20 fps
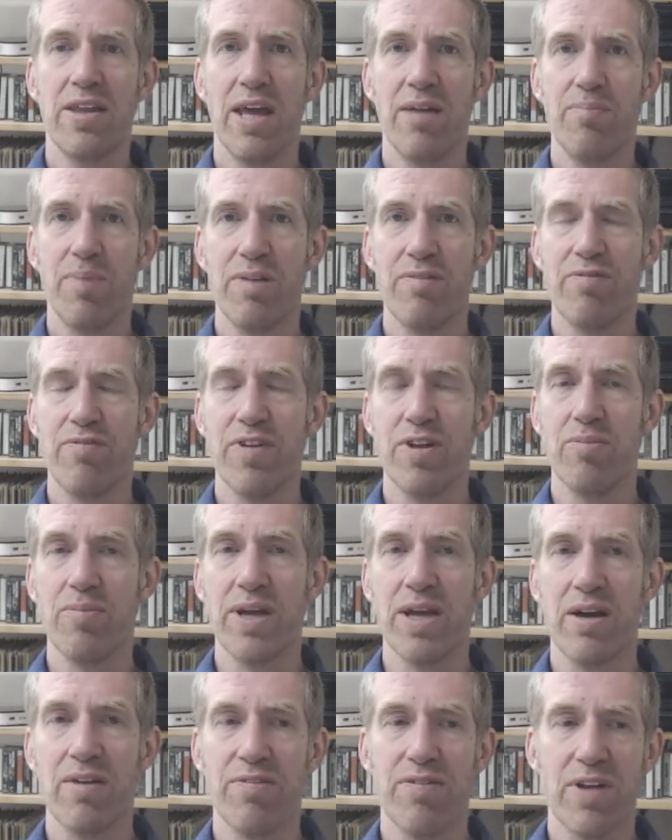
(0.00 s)
they'd been
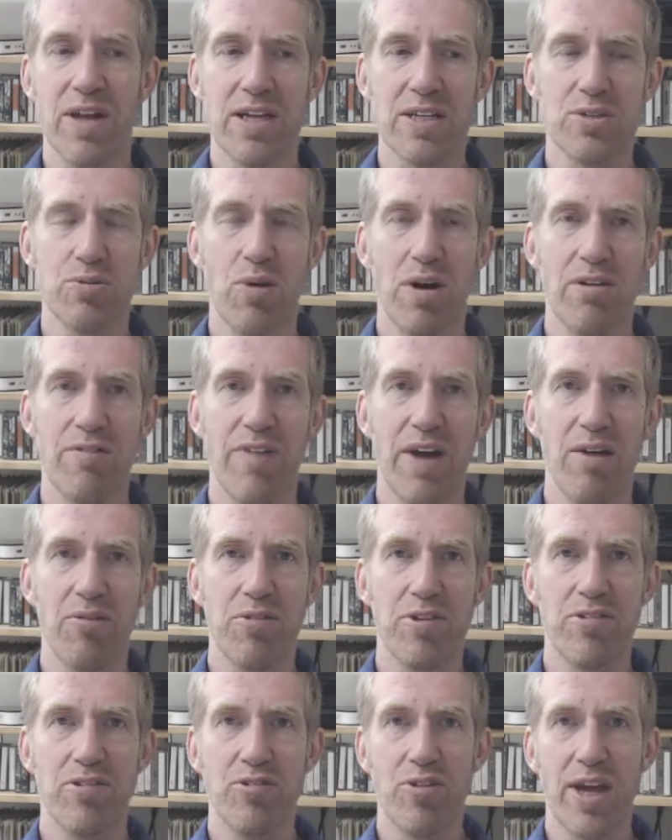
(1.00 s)
filming her for like 12
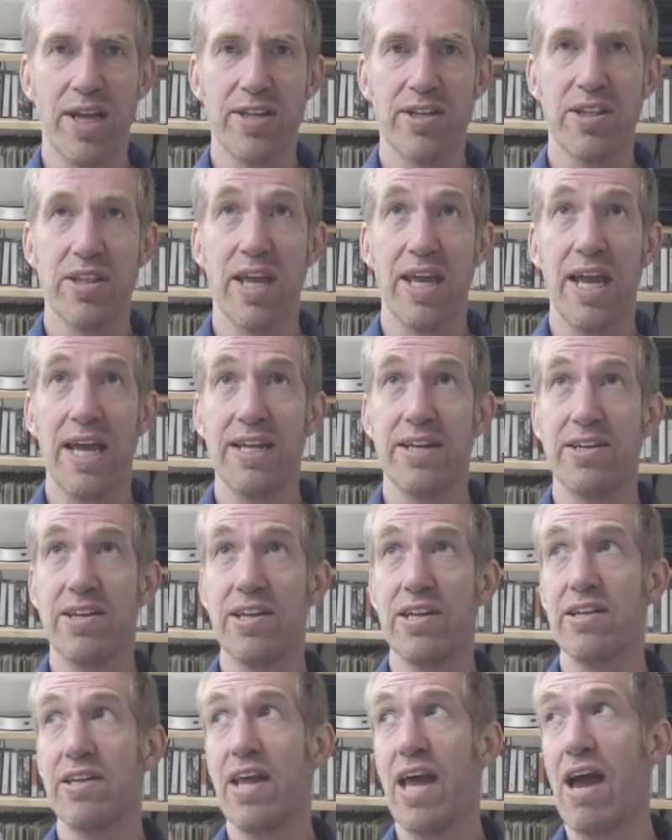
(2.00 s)
hours straight, and they
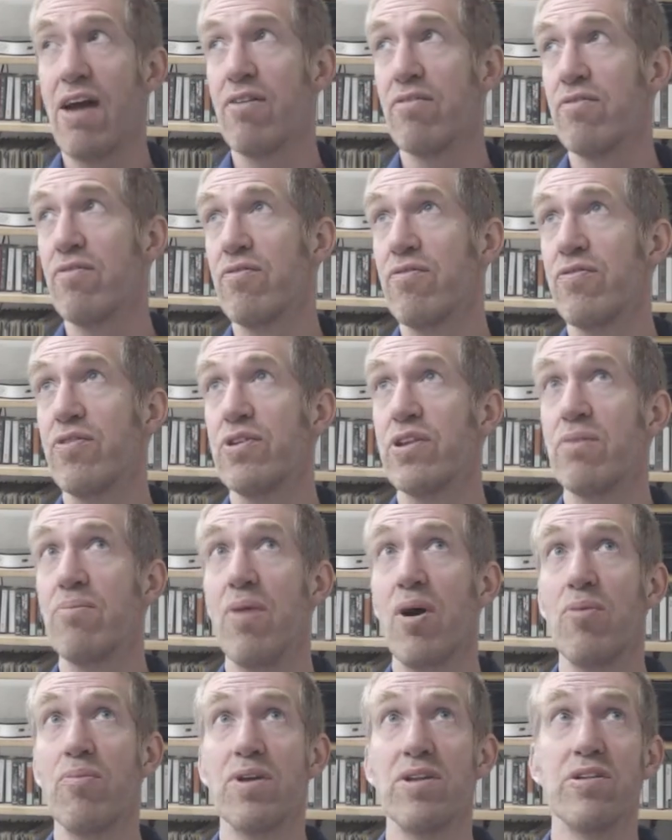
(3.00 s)
edited down for the
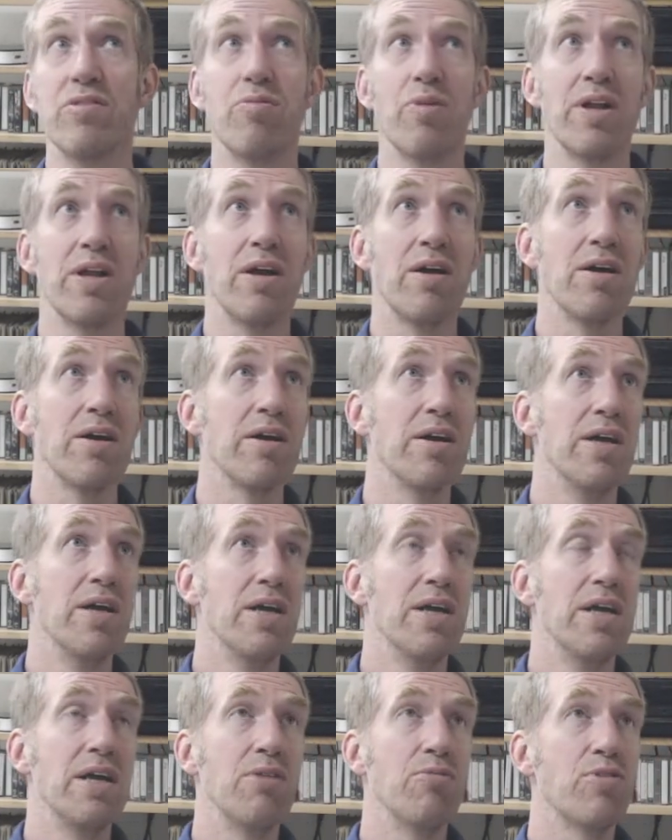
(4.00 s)
moments when
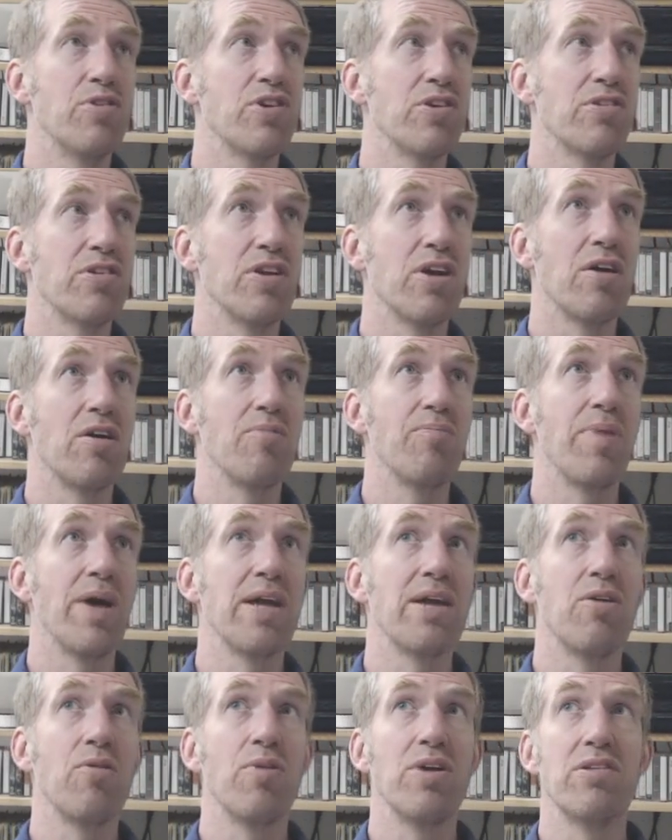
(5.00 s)
it was just
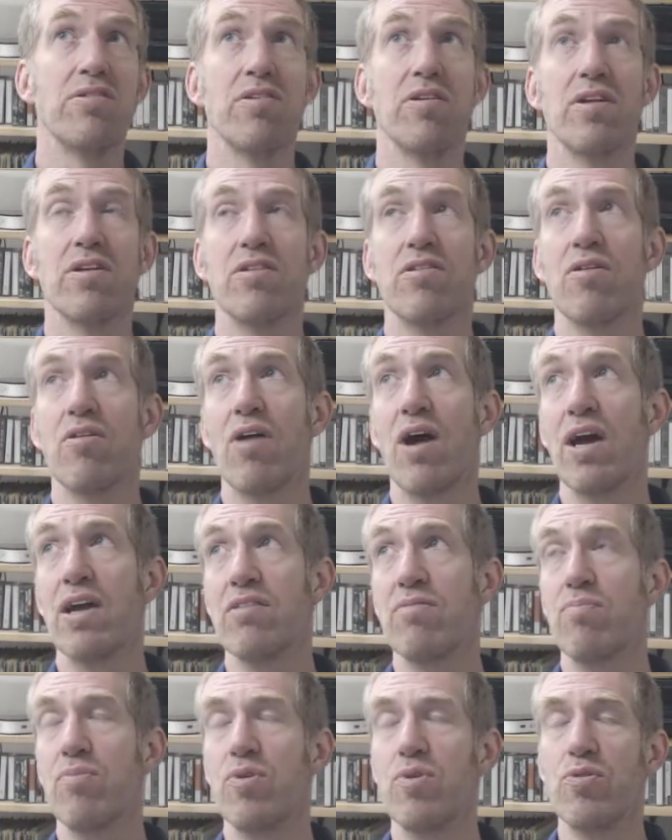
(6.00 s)
by coincidence her
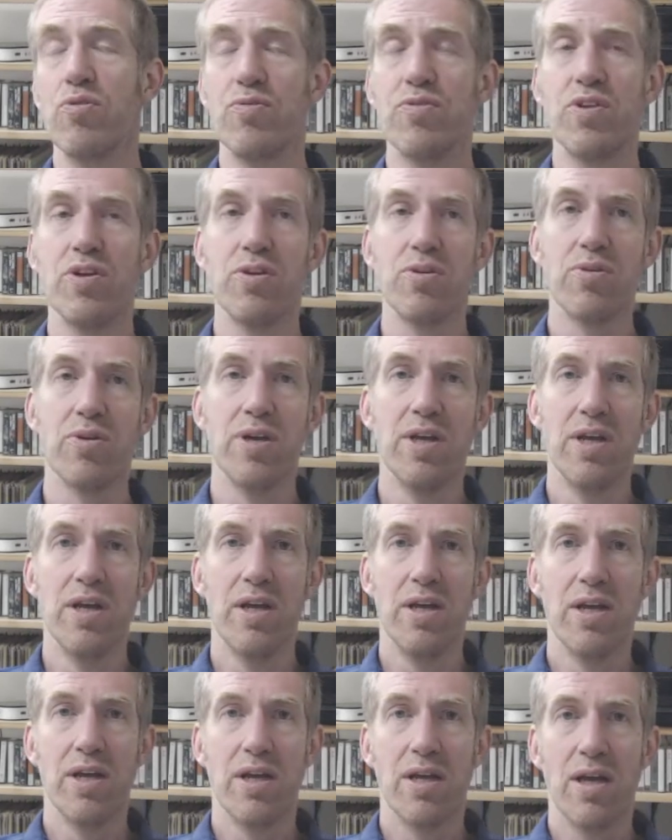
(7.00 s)
eyes moved to
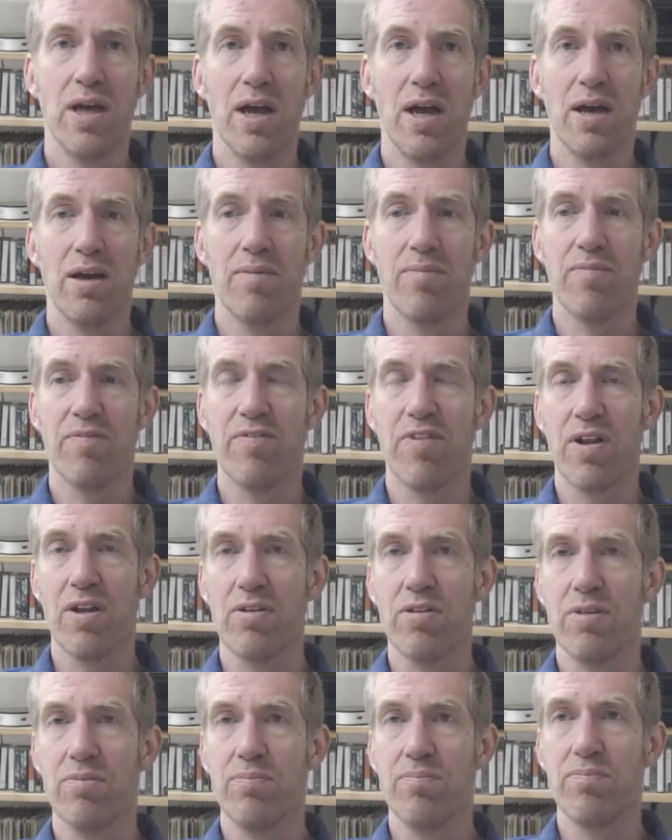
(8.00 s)

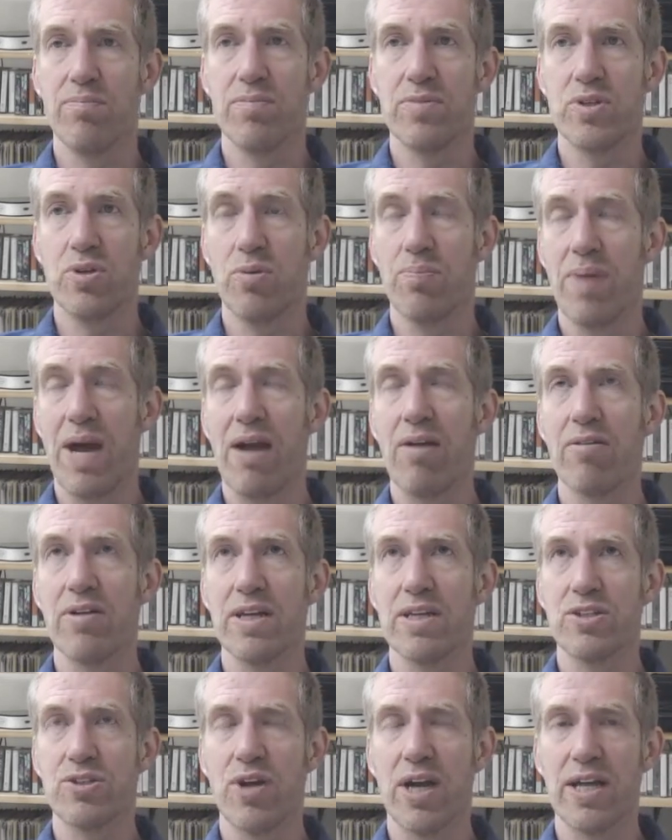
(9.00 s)
to
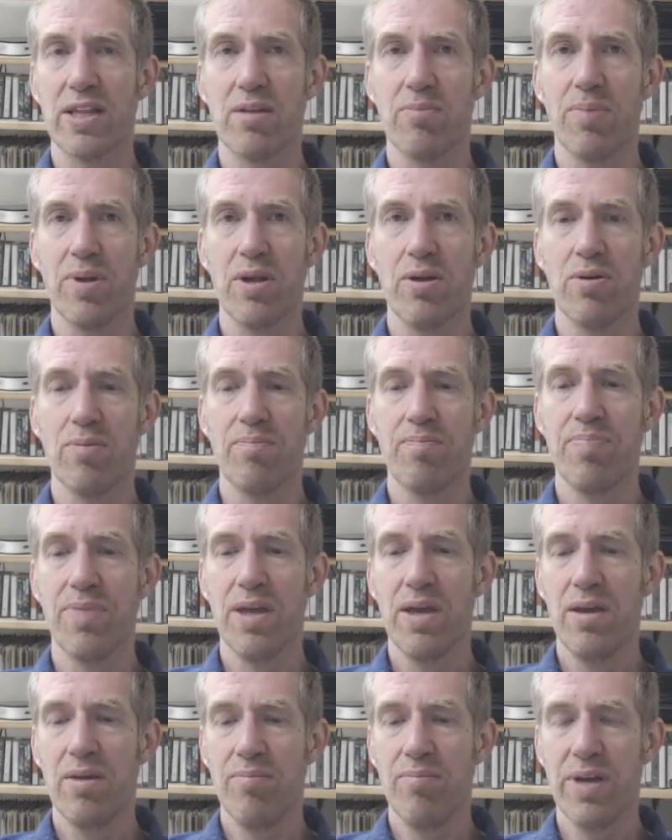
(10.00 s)
apparently track the balloon,
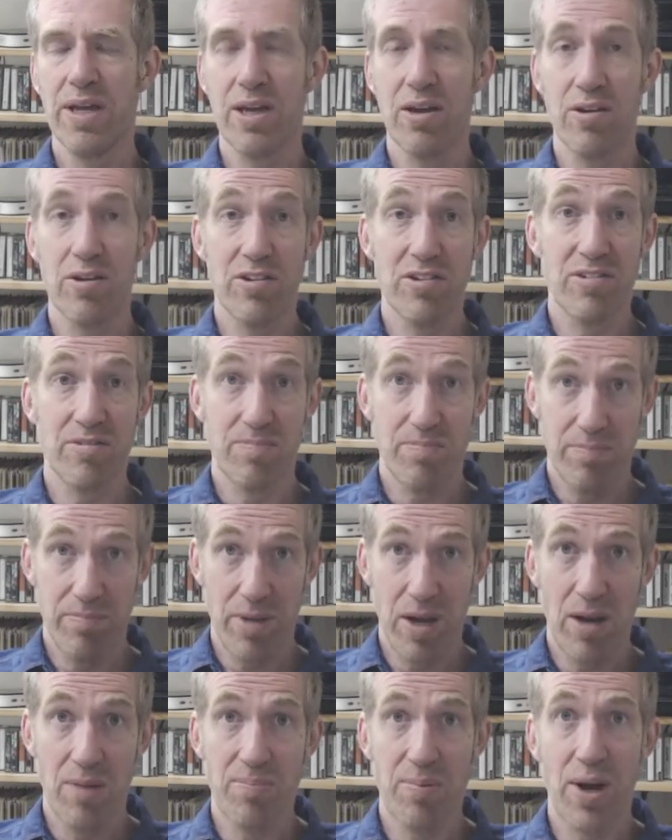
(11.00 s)
because
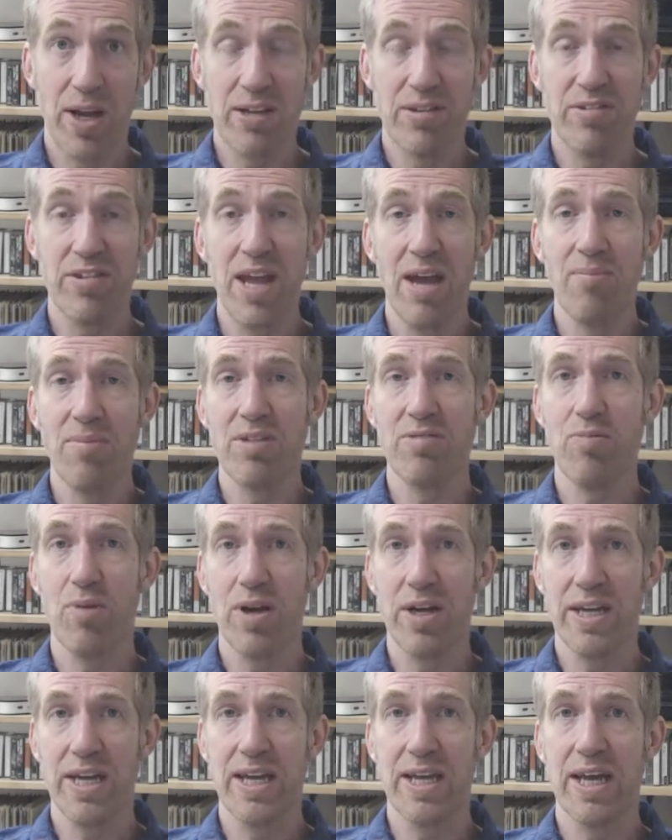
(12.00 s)
her brain stem is
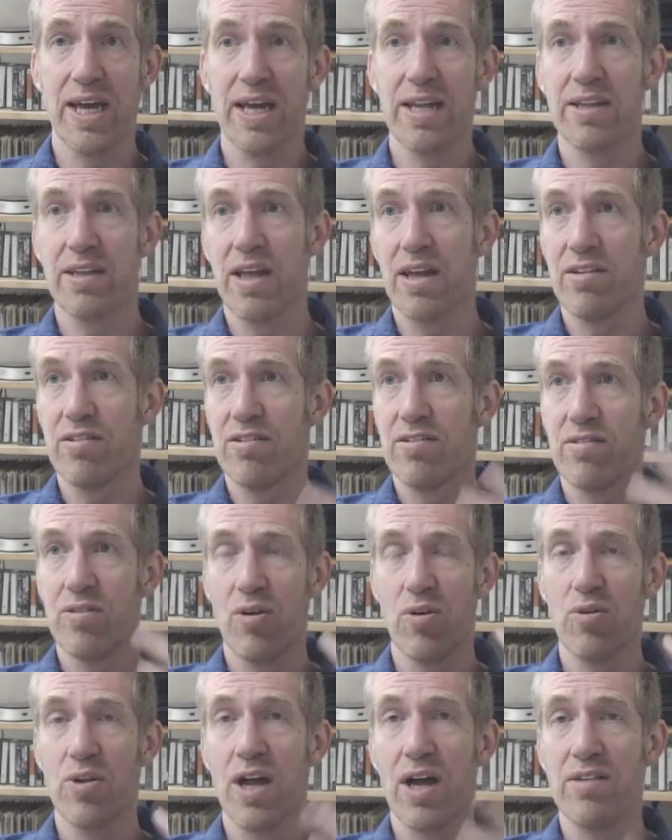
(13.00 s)
working, and
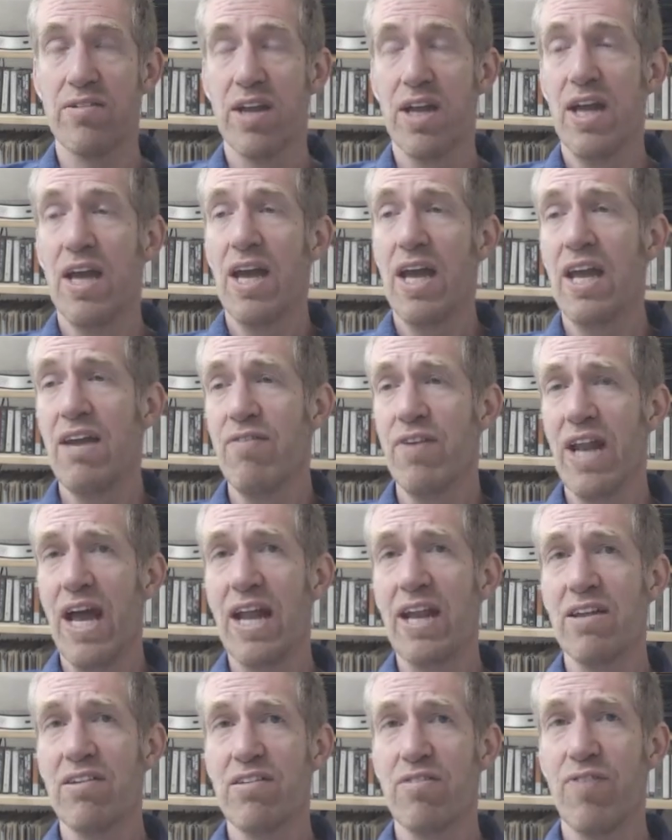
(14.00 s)
there's all kinds, even
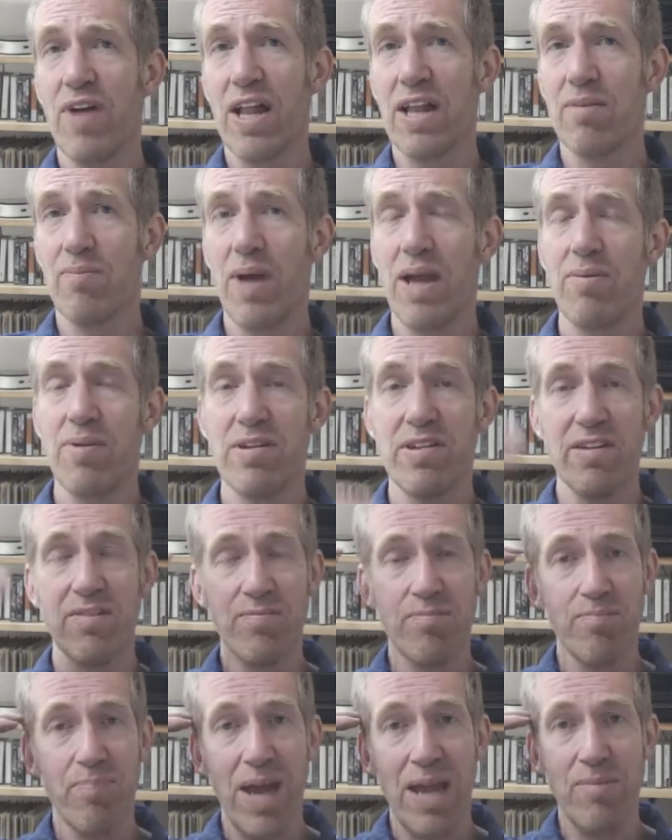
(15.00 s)
anencephalic babies,
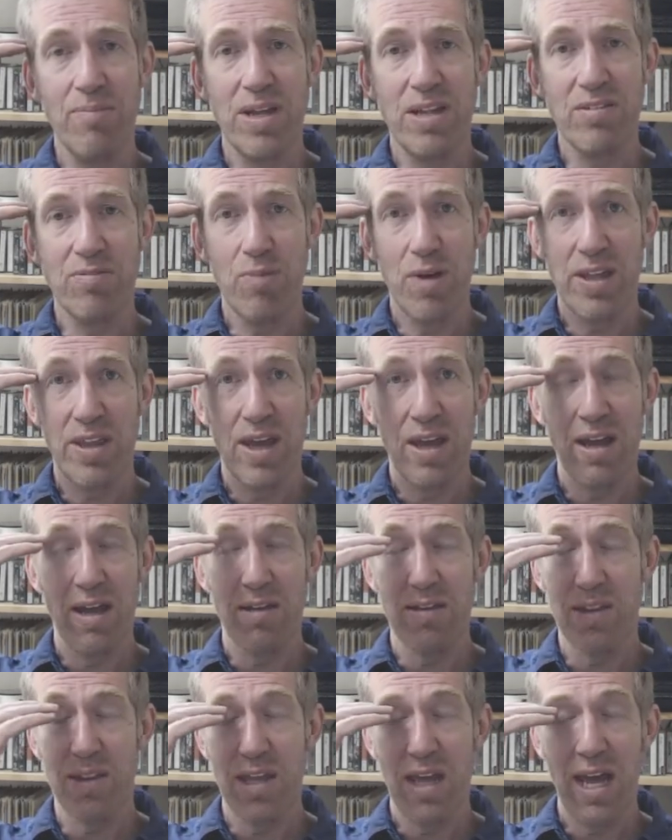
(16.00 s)
even babies where
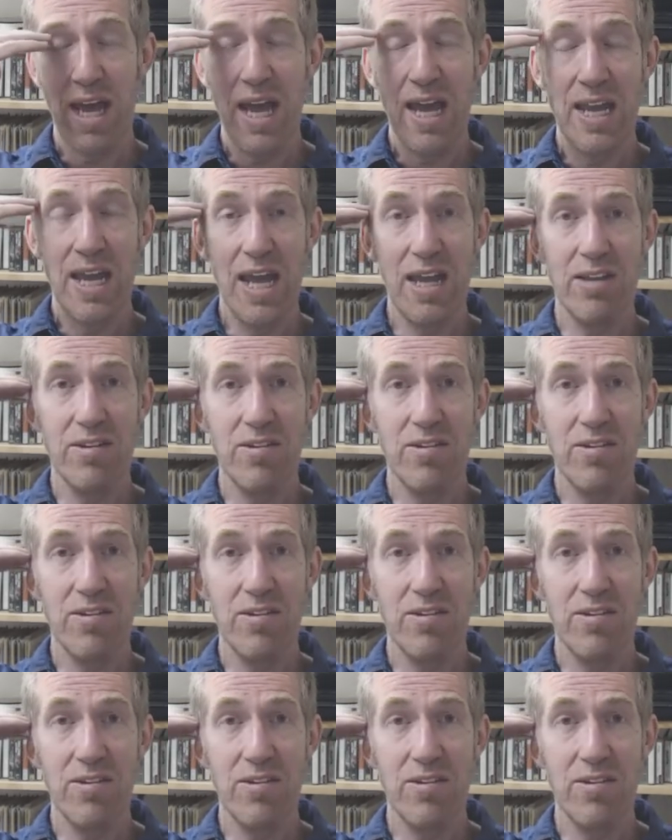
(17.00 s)
their head